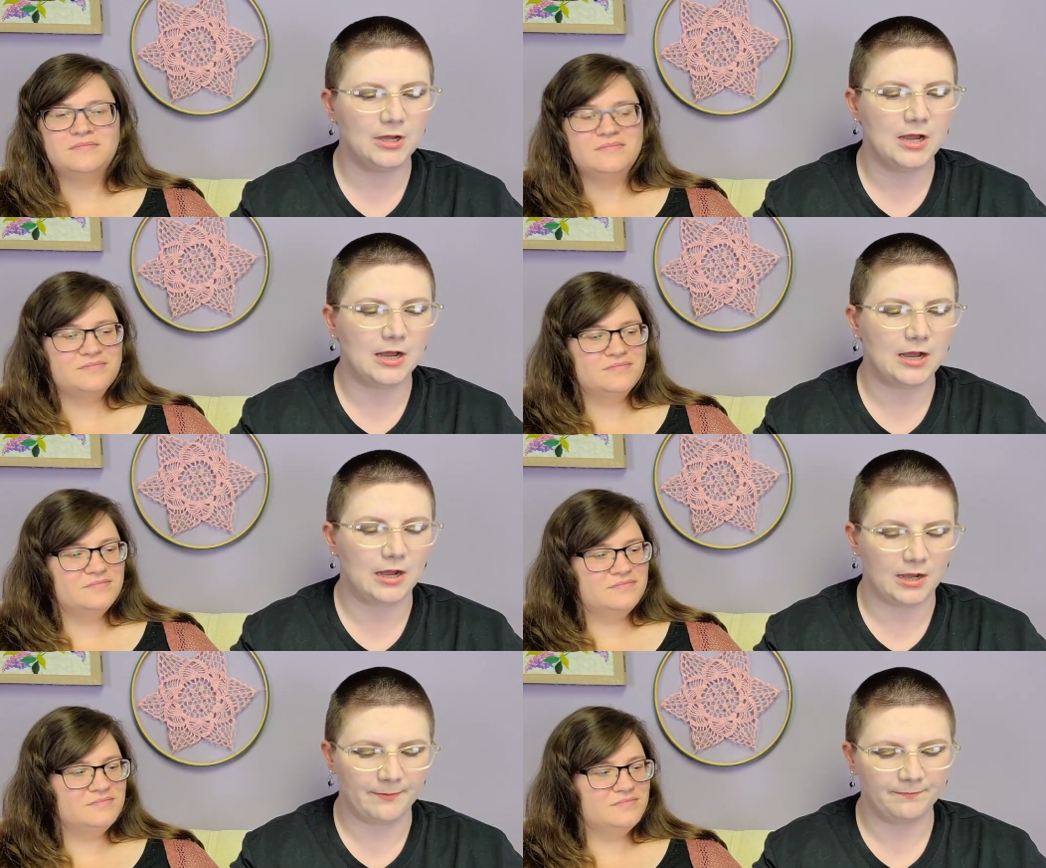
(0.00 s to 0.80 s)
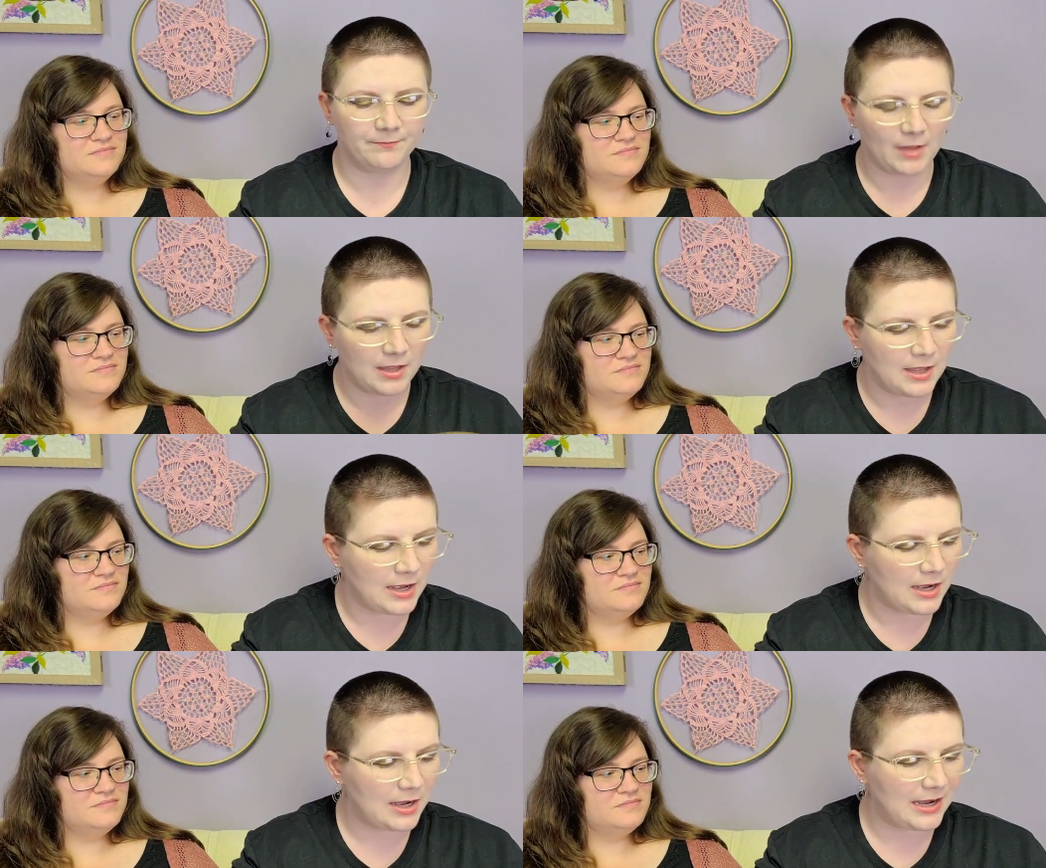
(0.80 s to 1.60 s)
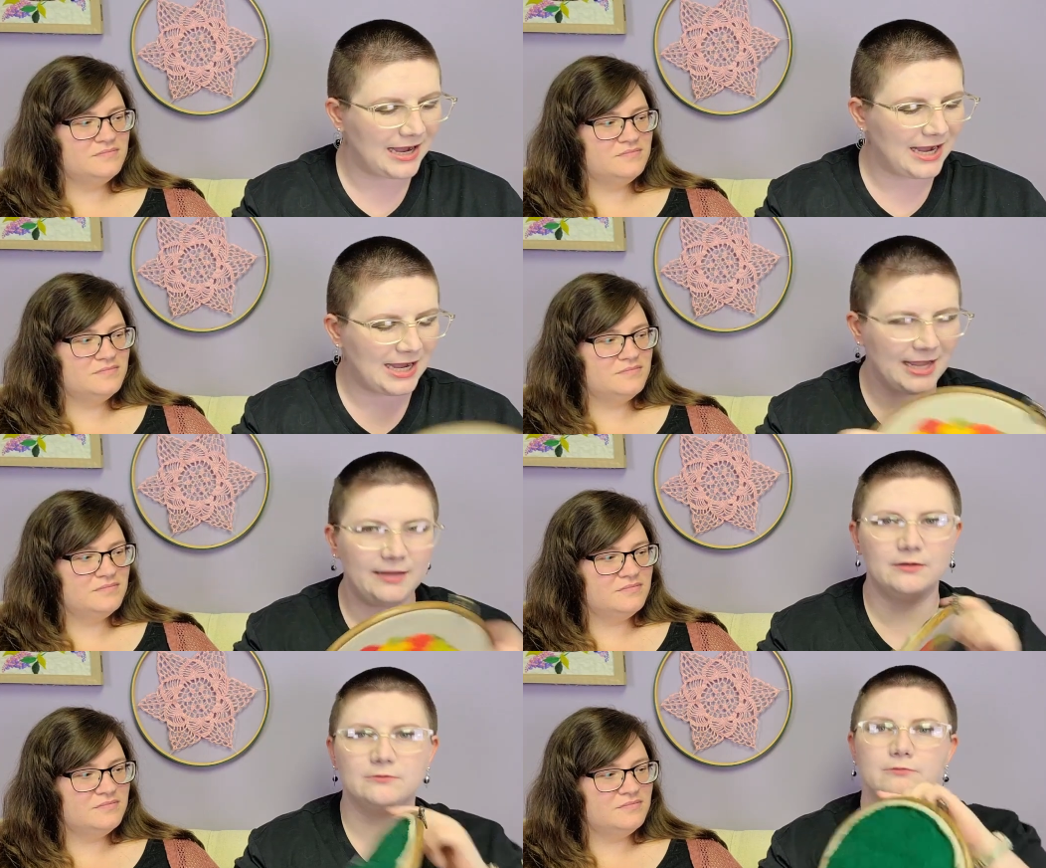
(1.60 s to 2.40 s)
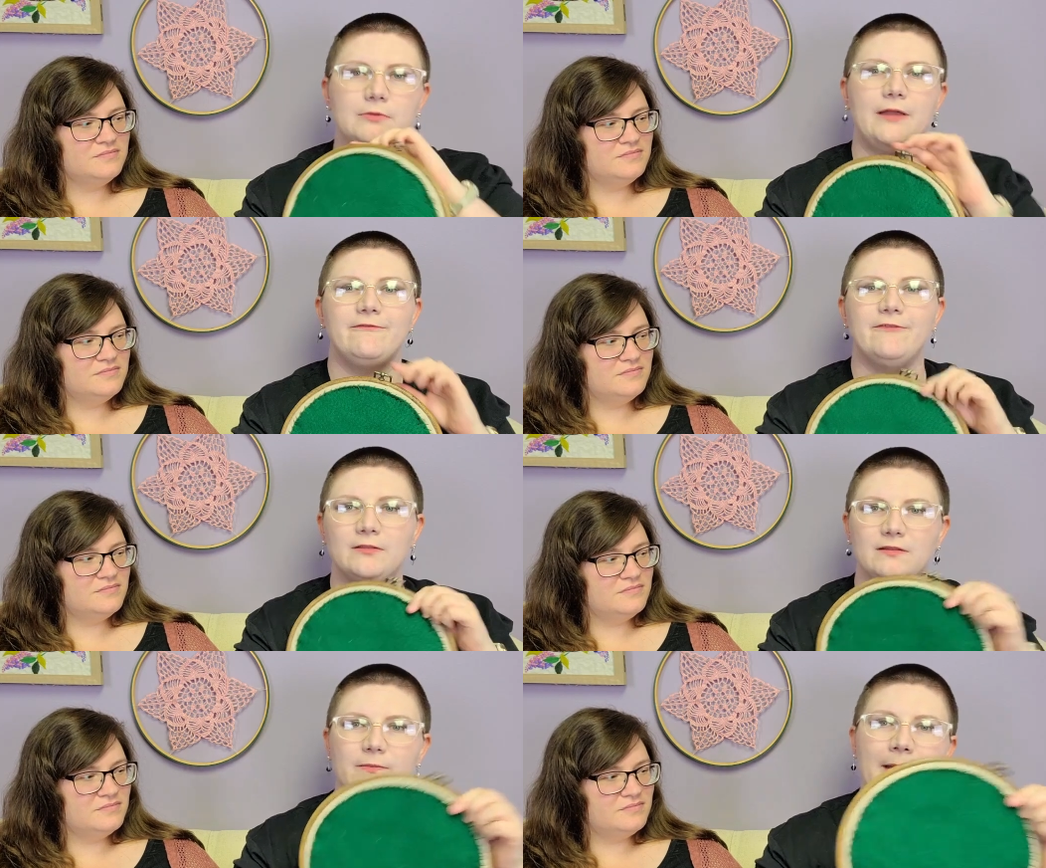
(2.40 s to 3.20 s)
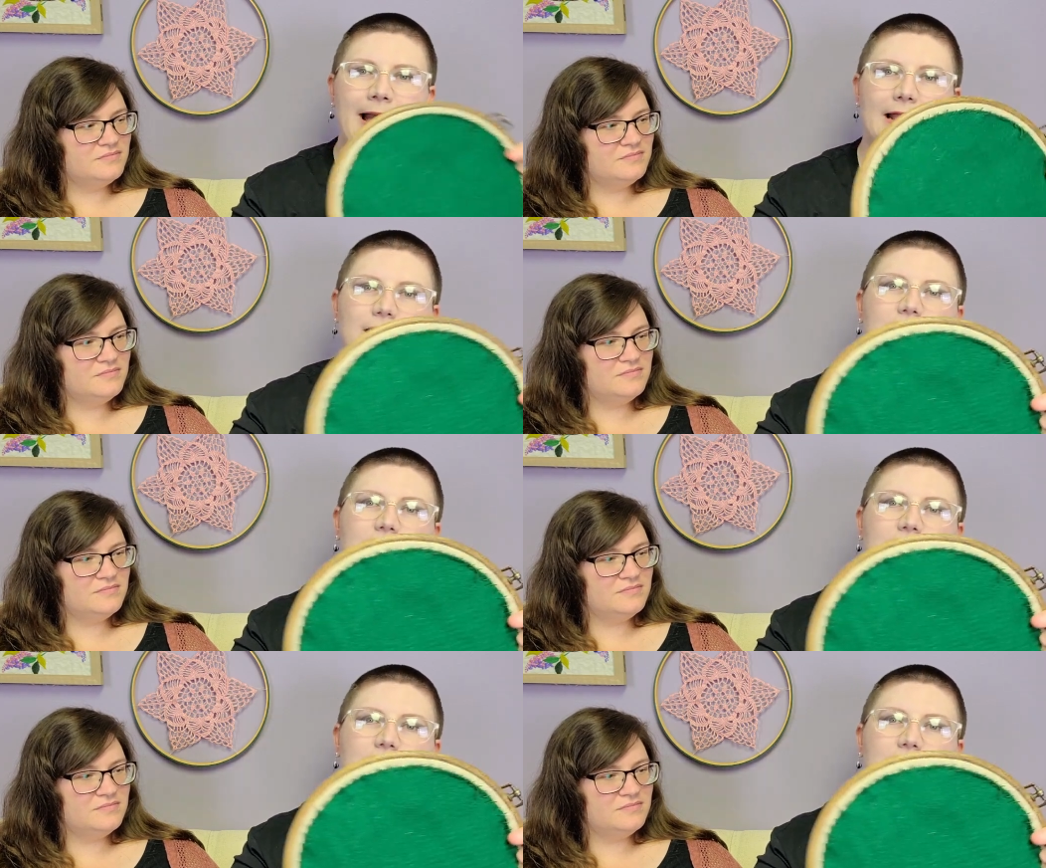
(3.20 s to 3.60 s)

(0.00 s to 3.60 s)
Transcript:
Speaker 1: Hmm. Um, I, oh, I felted the back,